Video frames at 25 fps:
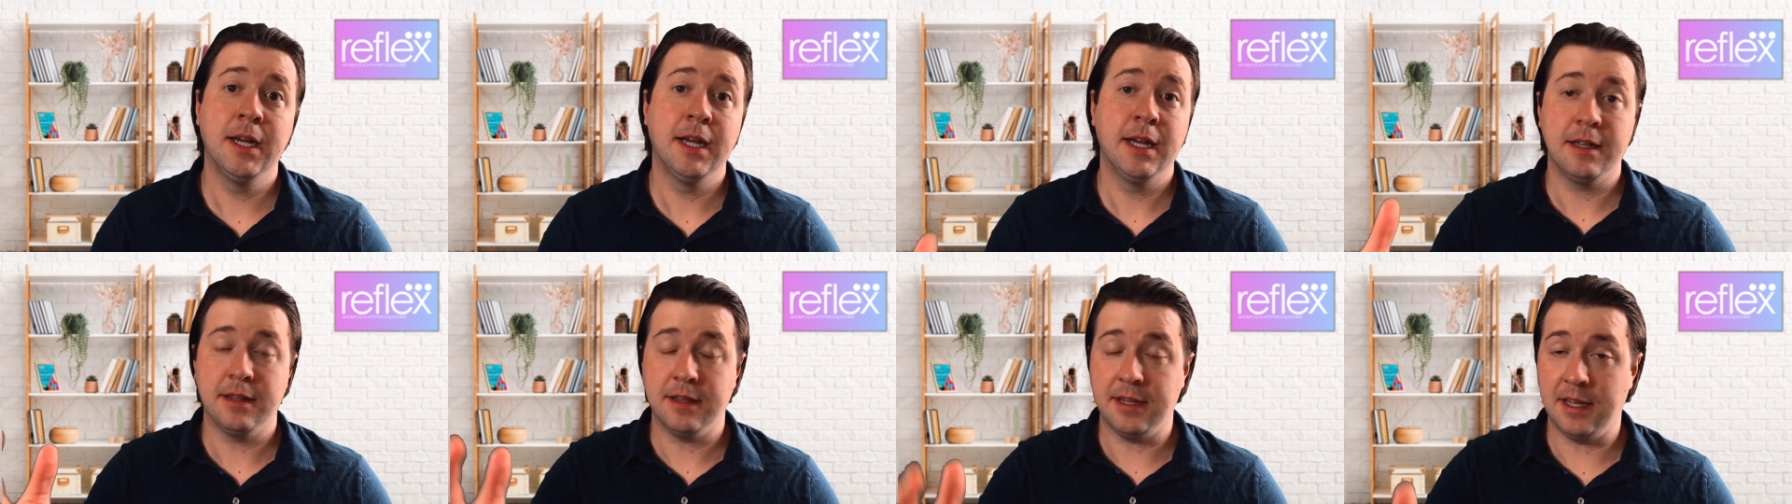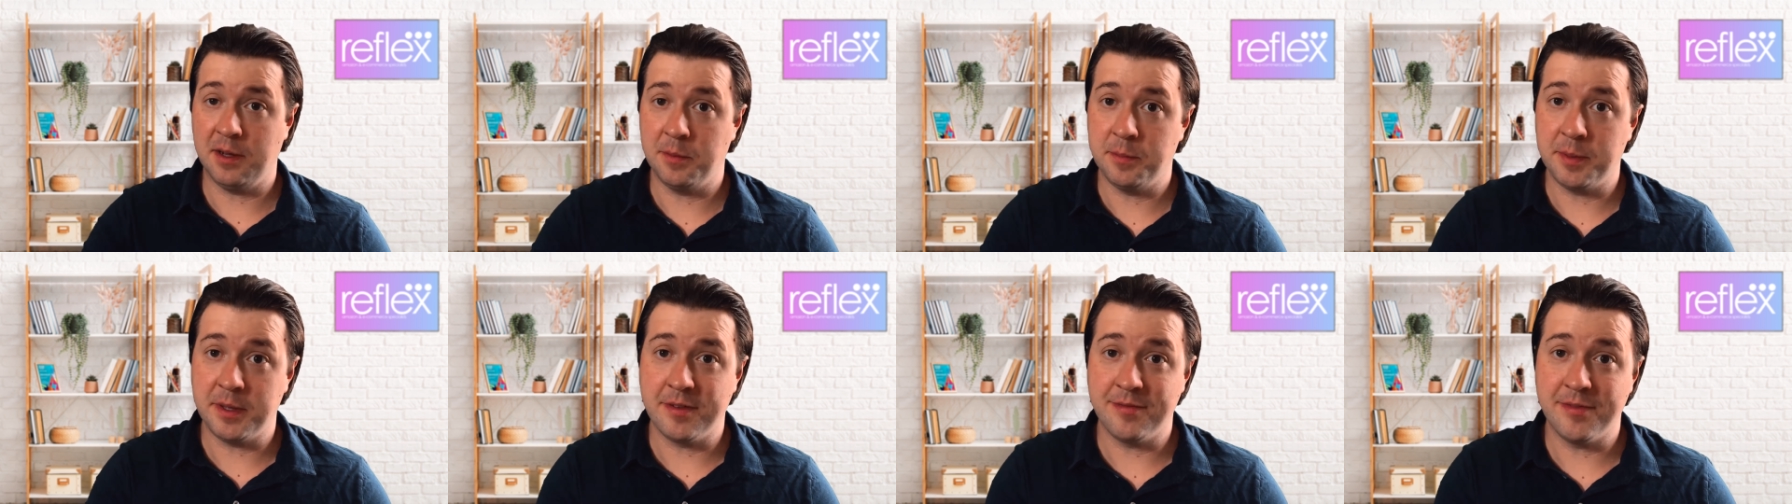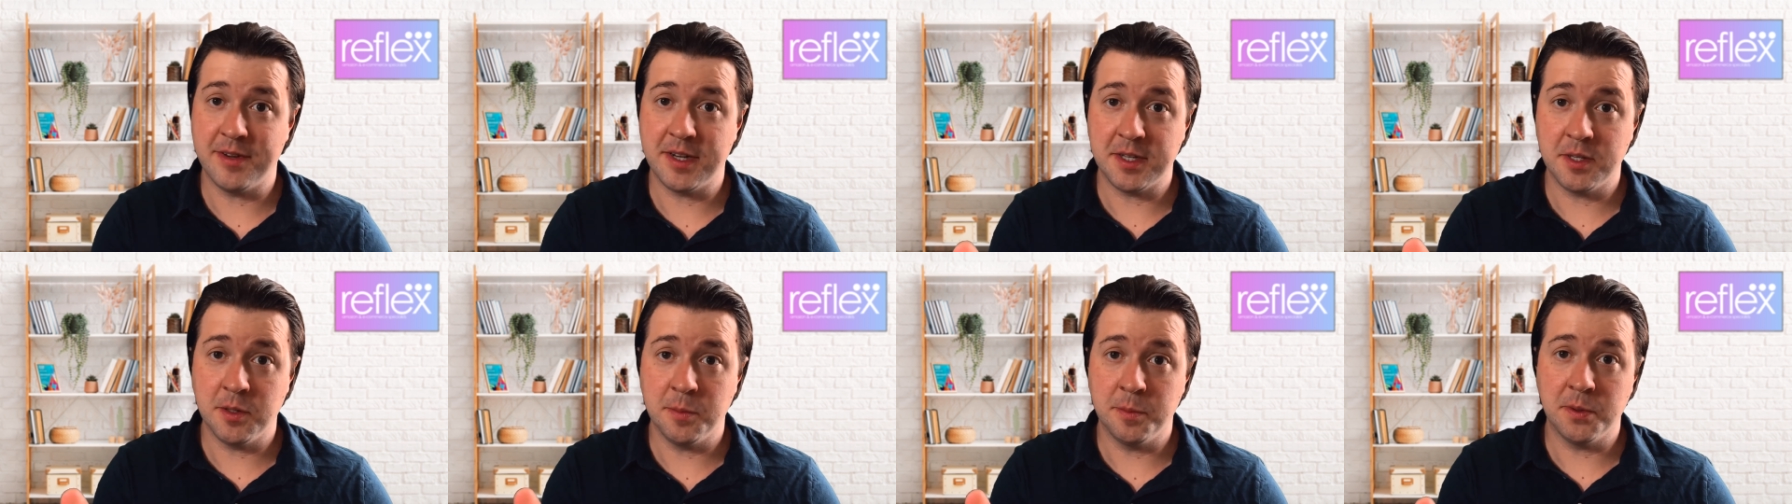that'll be
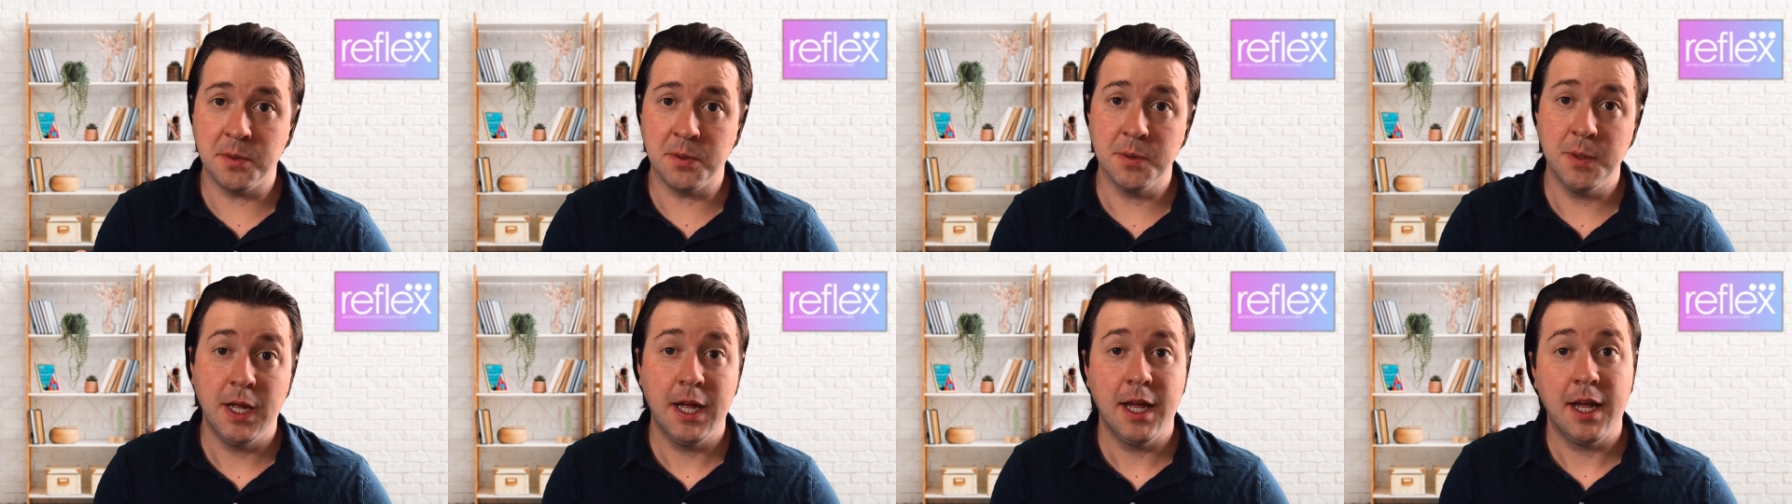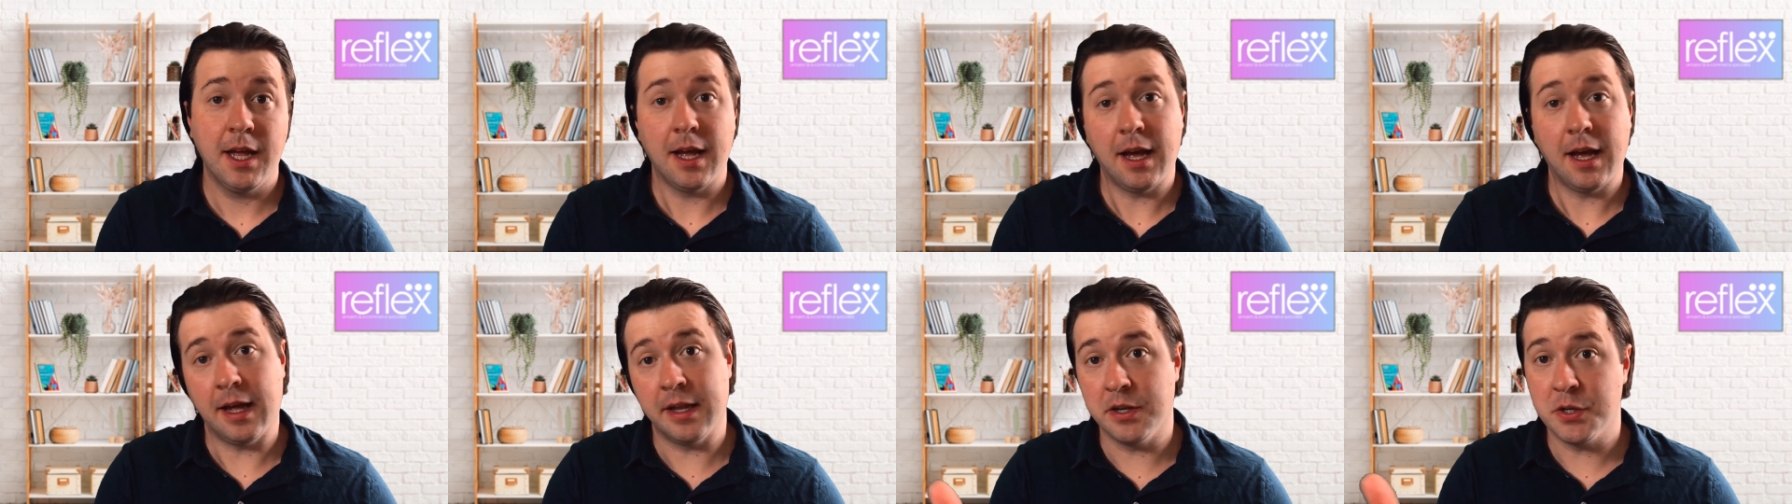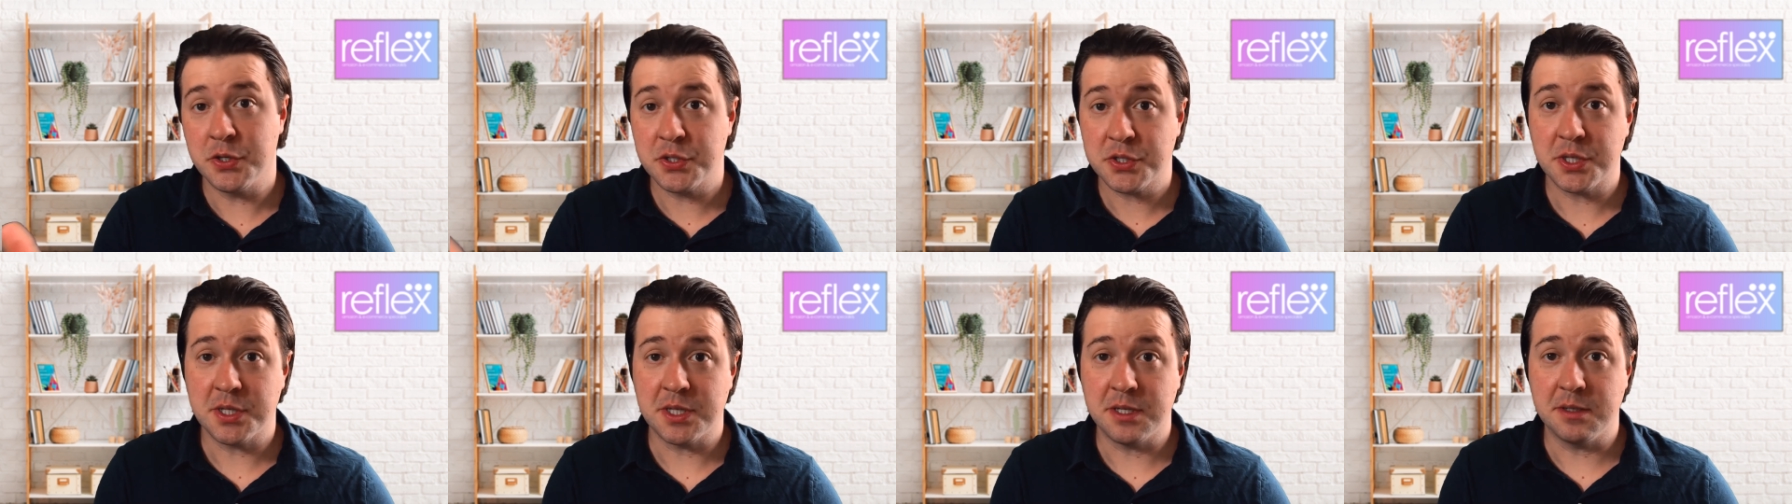available. And I
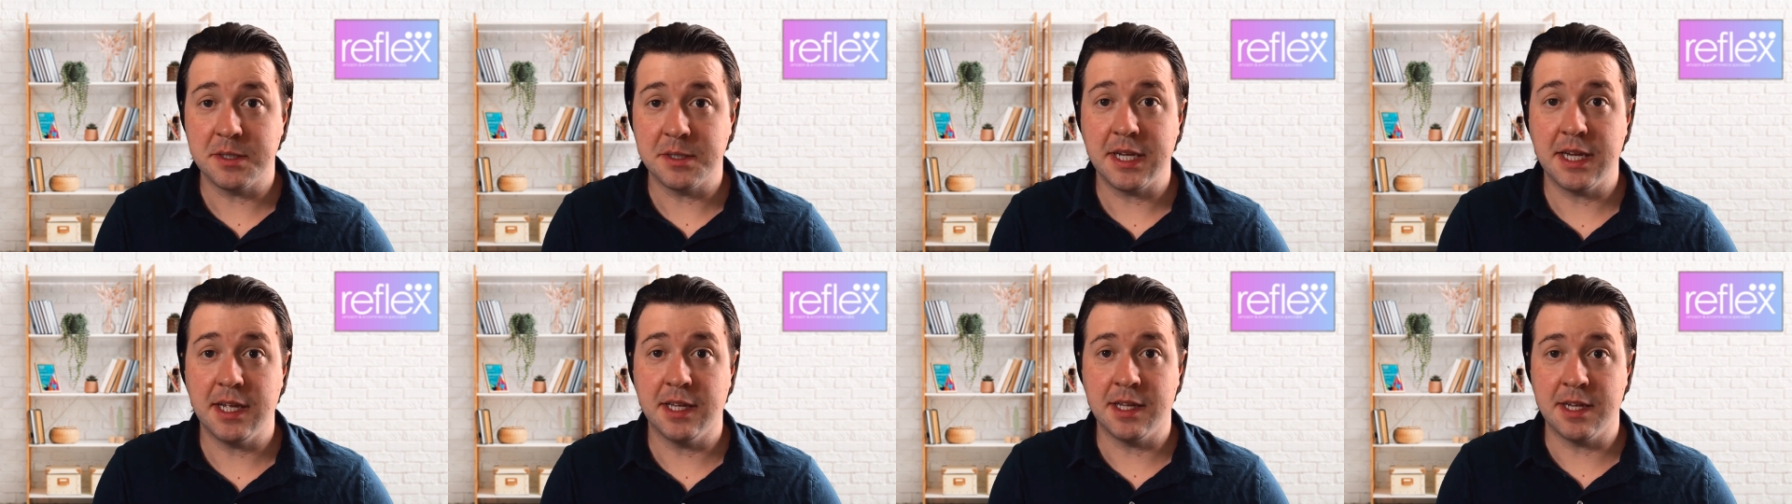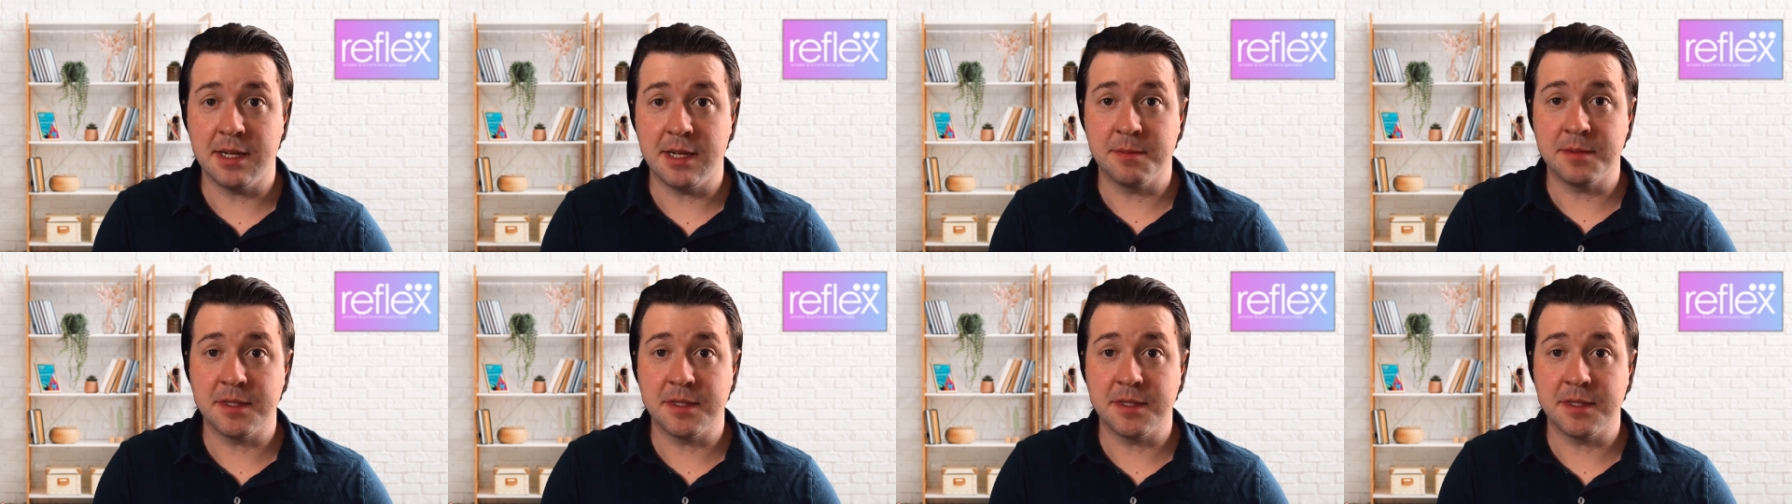also use Helium